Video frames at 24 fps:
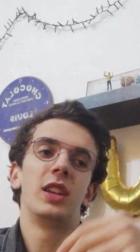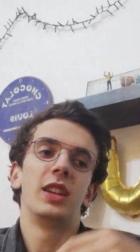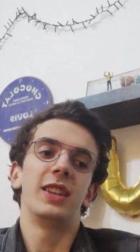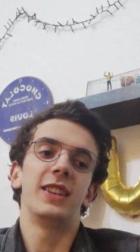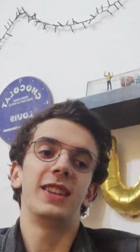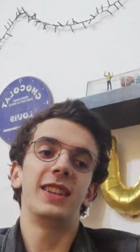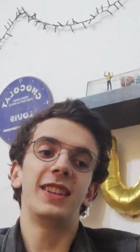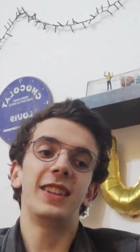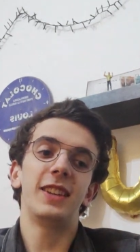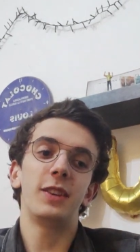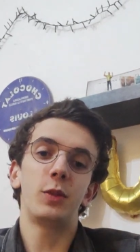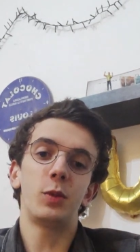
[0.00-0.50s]

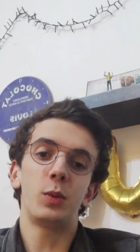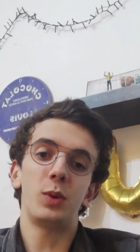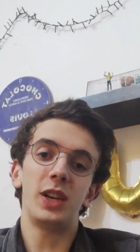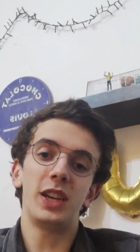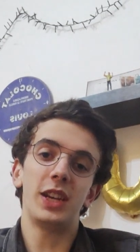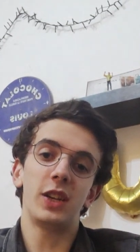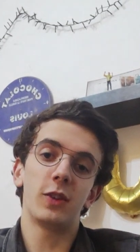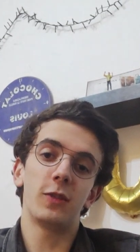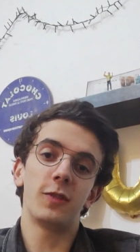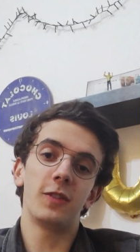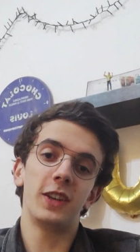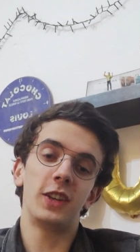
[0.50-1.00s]
This is really
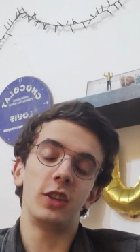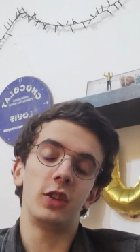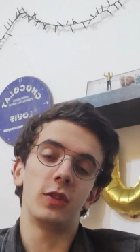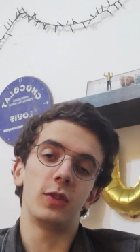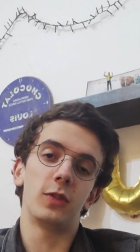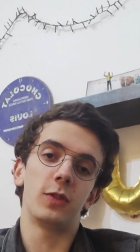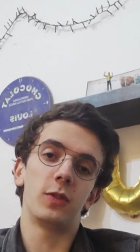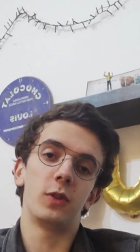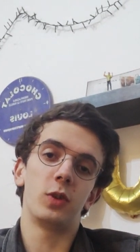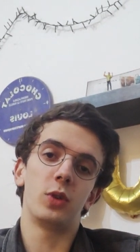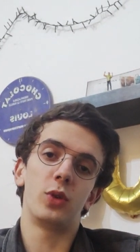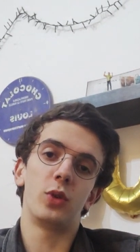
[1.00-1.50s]
convenient
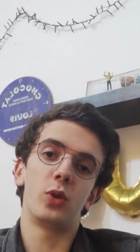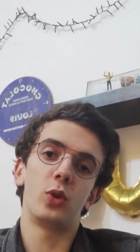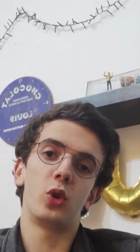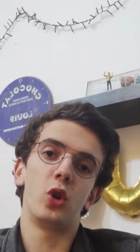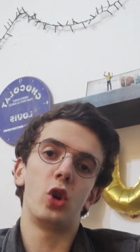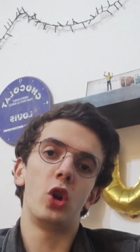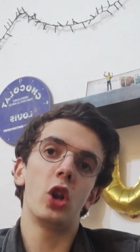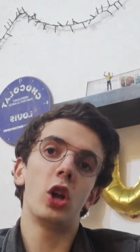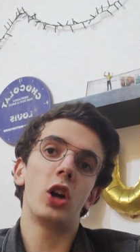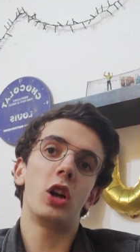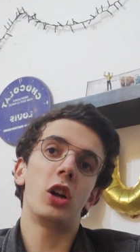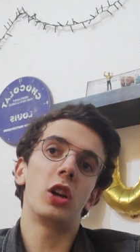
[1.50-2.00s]
for
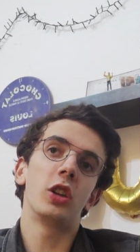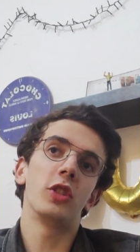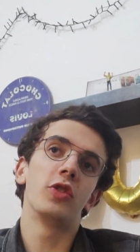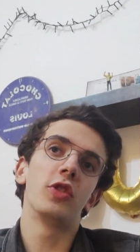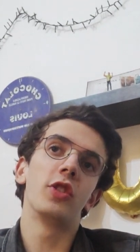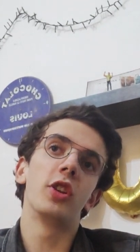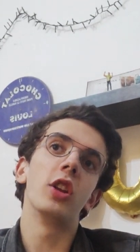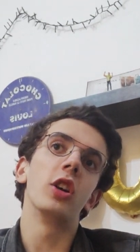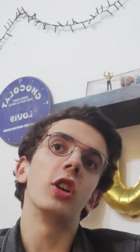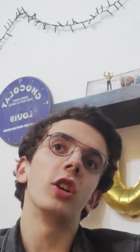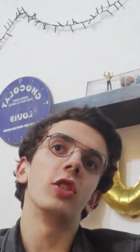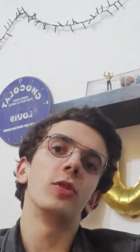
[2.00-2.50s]
large
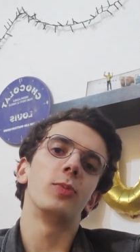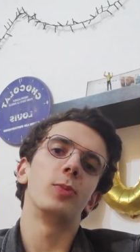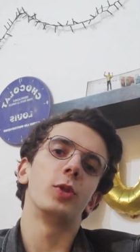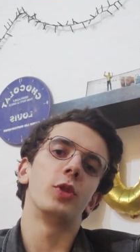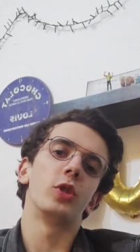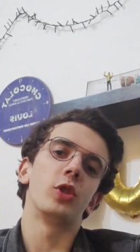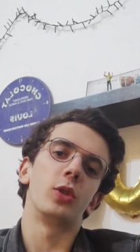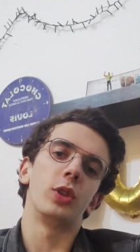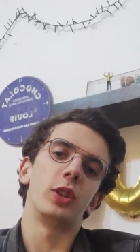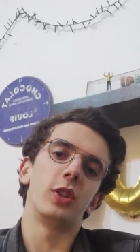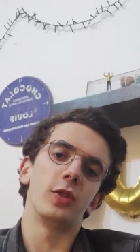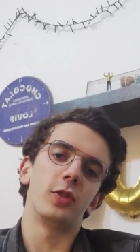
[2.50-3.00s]

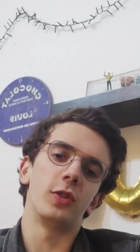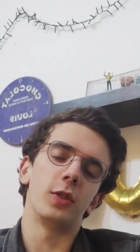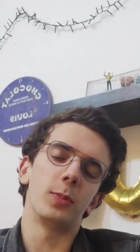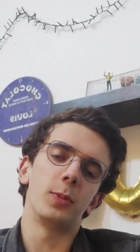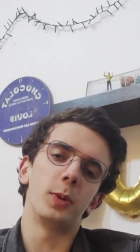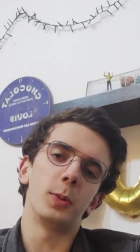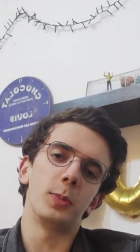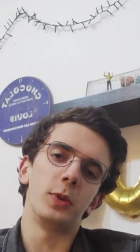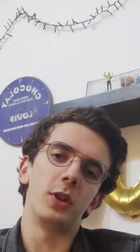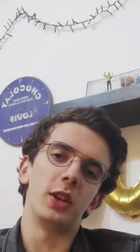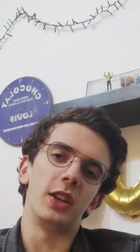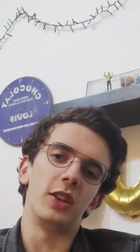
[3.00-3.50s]
majority of the
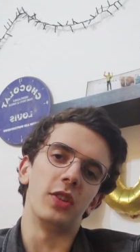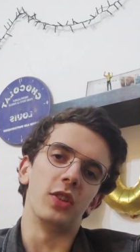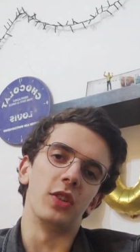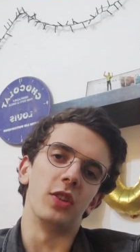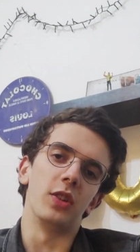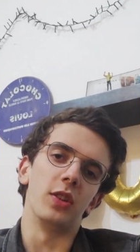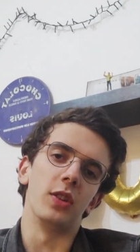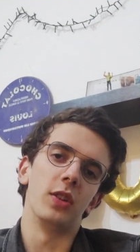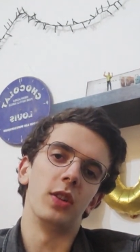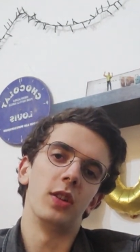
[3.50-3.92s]
population,